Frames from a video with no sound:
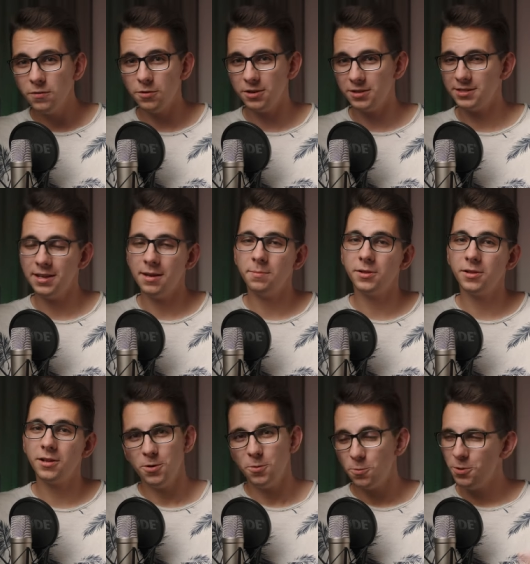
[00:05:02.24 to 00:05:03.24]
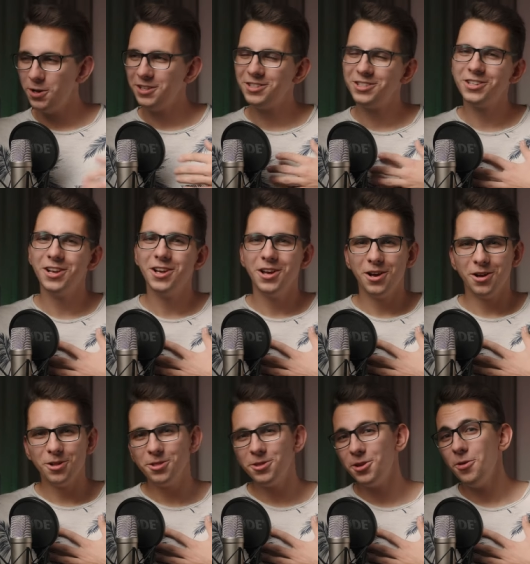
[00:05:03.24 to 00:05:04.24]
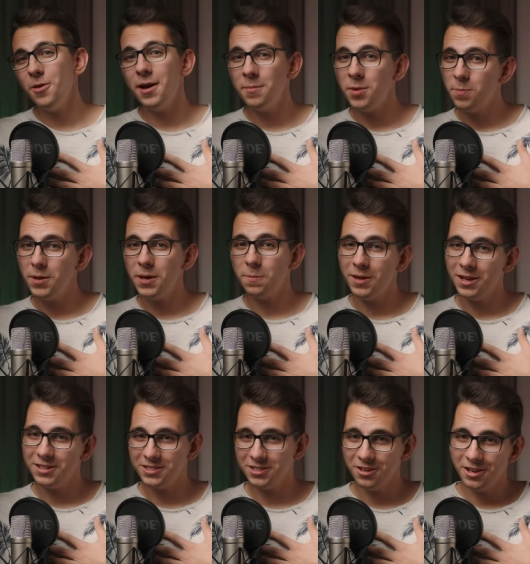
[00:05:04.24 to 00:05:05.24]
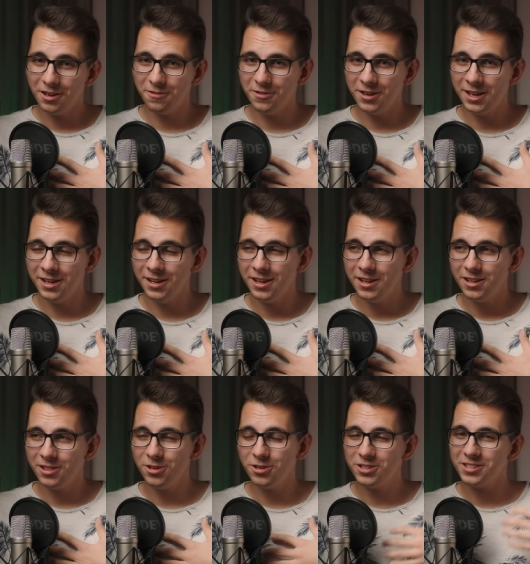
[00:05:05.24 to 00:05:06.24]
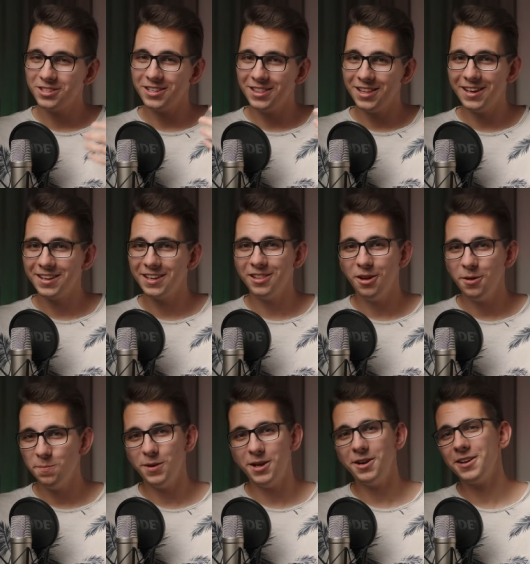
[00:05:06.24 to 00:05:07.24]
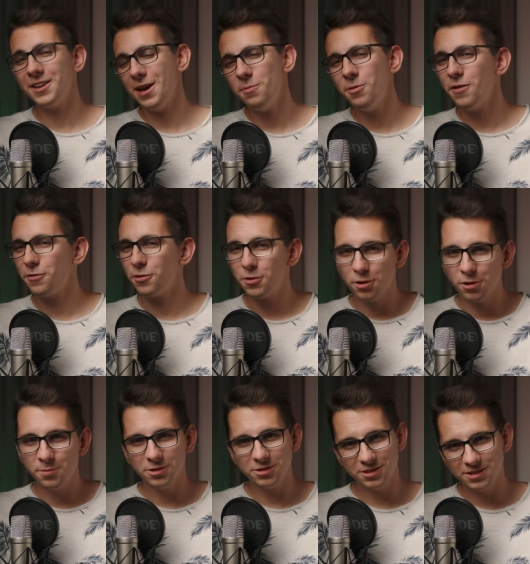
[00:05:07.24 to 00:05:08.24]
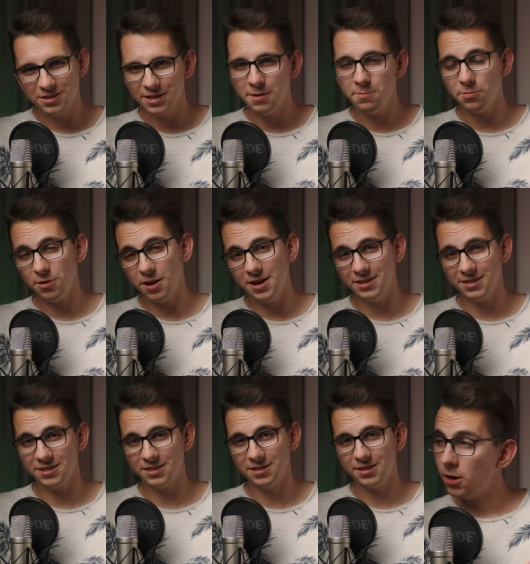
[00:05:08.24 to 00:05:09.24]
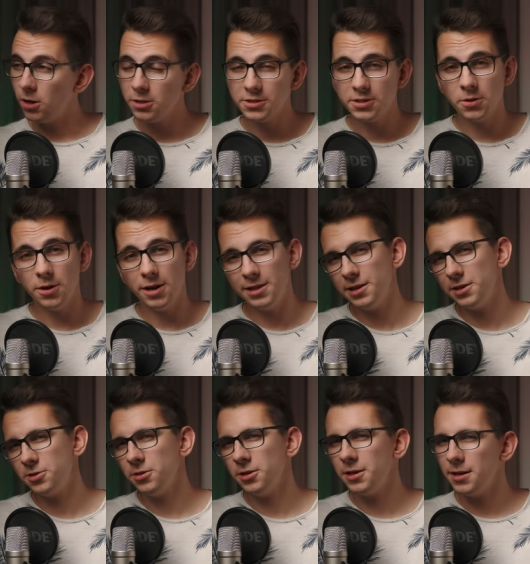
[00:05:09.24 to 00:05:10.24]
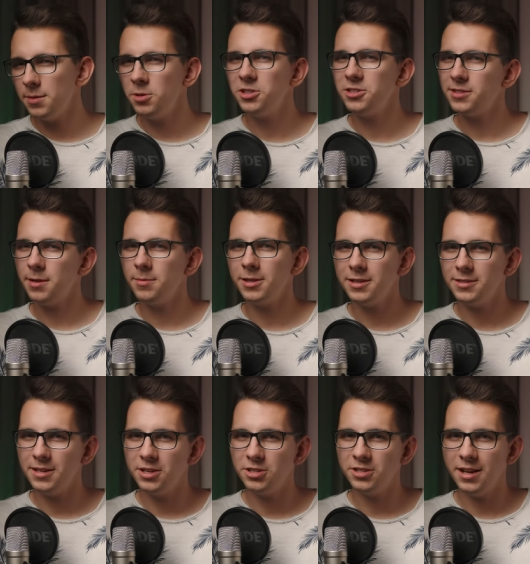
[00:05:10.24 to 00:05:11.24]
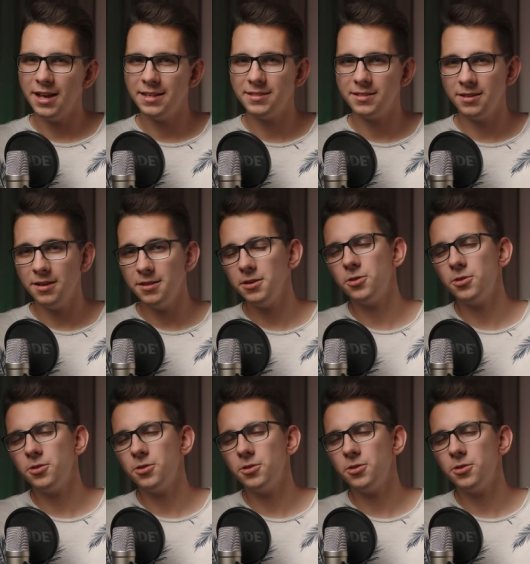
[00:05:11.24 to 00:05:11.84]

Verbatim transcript: for example, which, although I'm a big Panasonic fan, looks like a lot better camera for almost the same price. Also, electronic image stabilization adds another